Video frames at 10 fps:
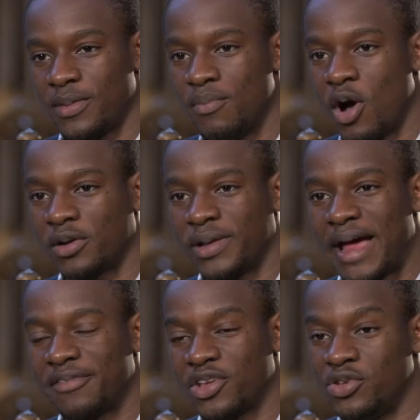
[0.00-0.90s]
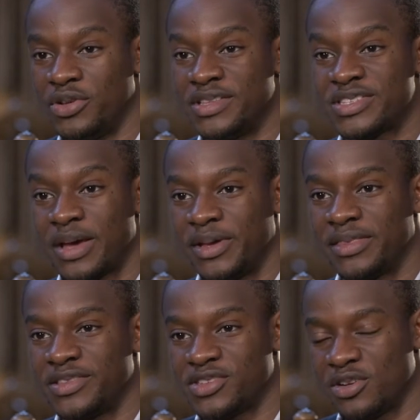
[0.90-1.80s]
a Model African Union Summit
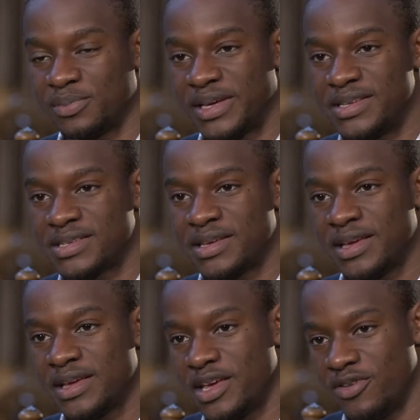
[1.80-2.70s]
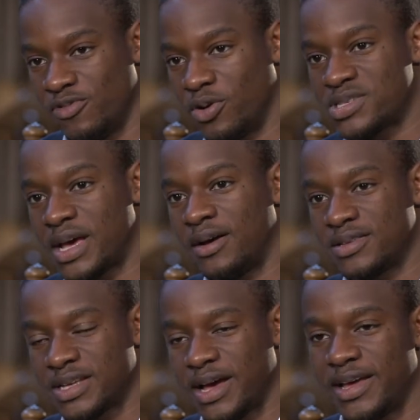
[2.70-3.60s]
that took place in Rhodes
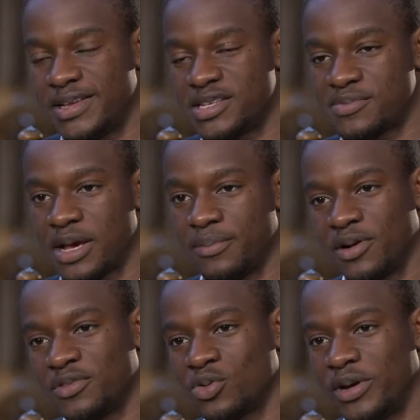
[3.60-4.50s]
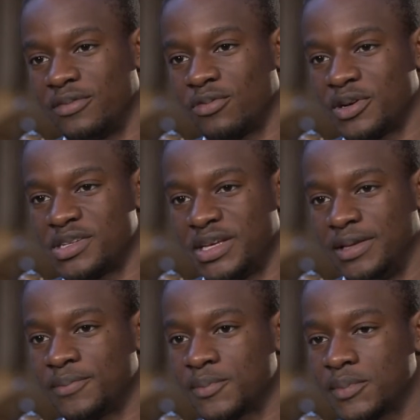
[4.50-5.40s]
House in September of 2014.